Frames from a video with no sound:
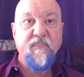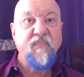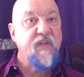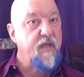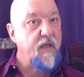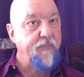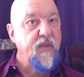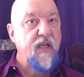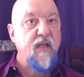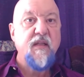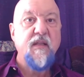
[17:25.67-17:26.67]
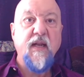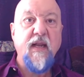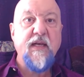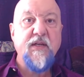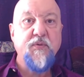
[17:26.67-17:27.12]
Yep, that
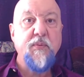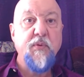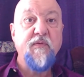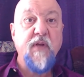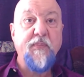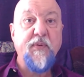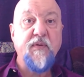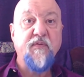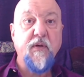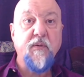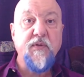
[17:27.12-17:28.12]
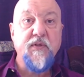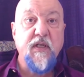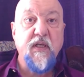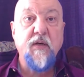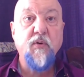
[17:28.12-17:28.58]
as we moved up in
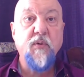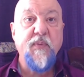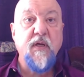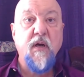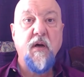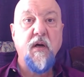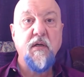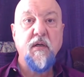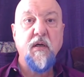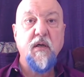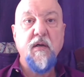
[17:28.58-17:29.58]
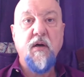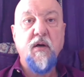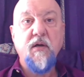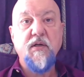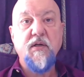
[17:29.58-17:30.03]
frequency, it would be harder and
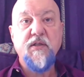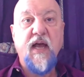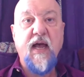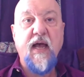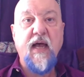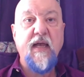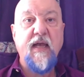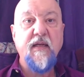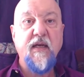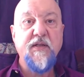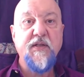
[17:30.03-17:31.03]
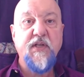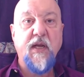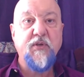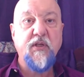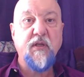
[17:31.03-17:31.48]
harder to hide a
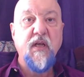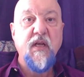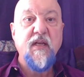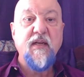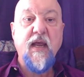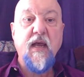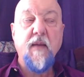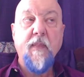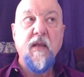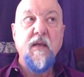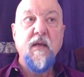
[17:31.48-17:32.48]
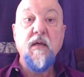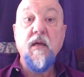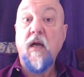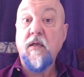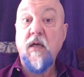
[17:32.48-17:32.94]
deception. Now,
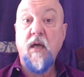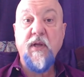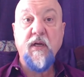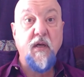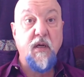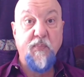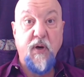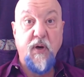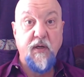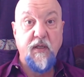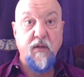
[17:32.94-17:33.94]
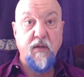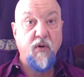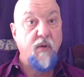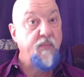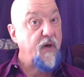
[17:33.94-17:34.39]
not commenting on a party
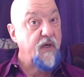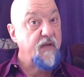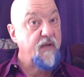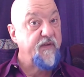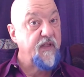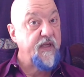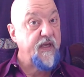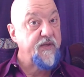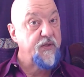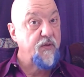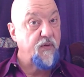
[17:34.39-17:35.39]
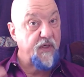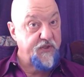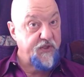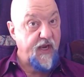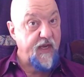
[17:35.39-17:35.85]
or a party affiliation or a
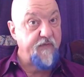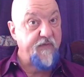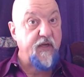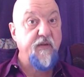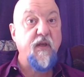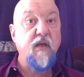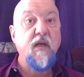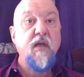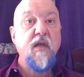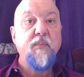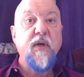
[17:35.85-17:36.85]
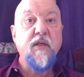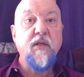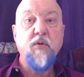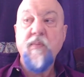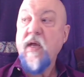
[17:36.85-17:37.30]
side of anything, but
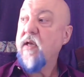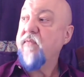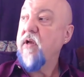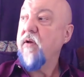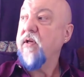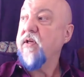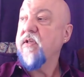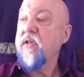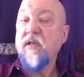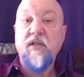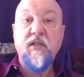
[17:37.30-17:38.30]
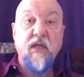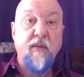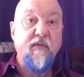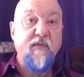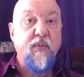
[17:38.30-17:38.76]
you may have noticed that
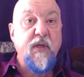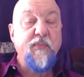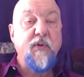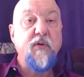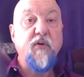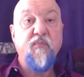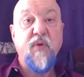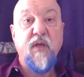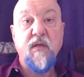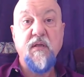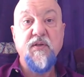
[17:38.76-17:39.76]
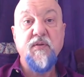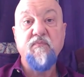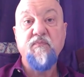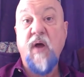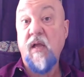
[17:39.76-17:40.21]
some of the people who have been
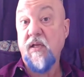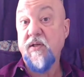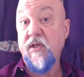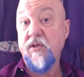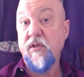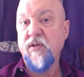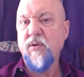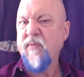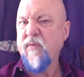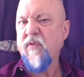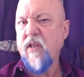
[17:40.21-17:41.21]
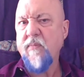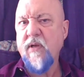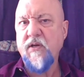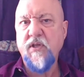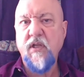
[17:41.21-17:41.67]
politicians, or even for that
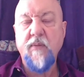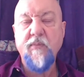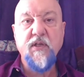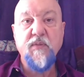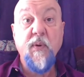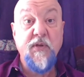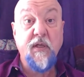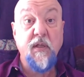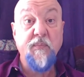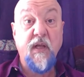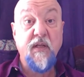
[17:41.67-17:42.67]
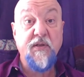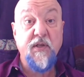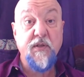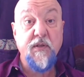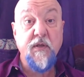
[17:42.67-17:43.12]
matter celebrities, but particularly
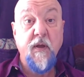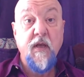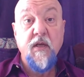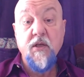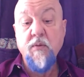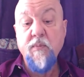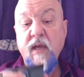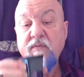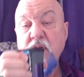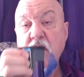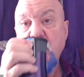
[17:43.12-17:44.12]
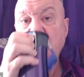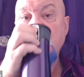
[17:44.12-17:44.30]
politicians, you may have noticed